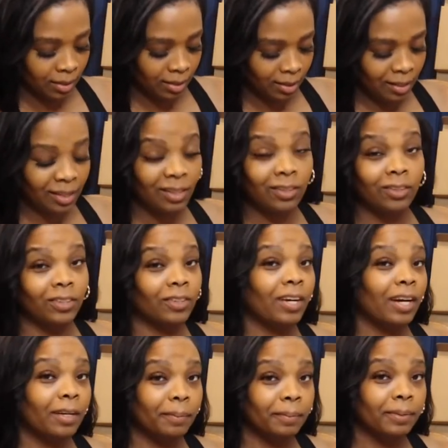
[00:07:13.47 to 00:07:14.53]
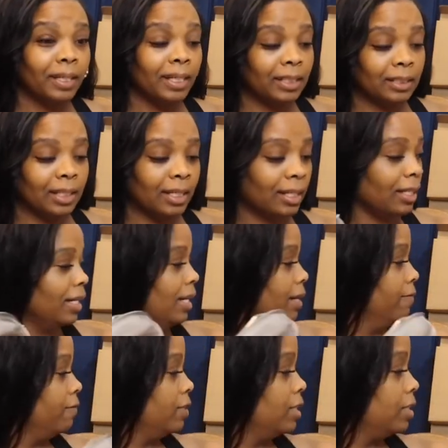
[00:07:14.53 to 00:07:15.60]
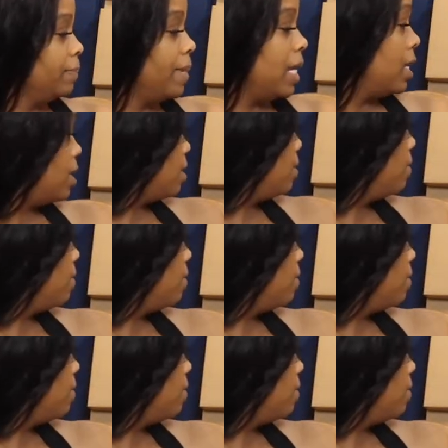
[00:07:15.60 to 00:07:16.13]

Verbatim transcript: Y'all don't know how excited I am for this pan.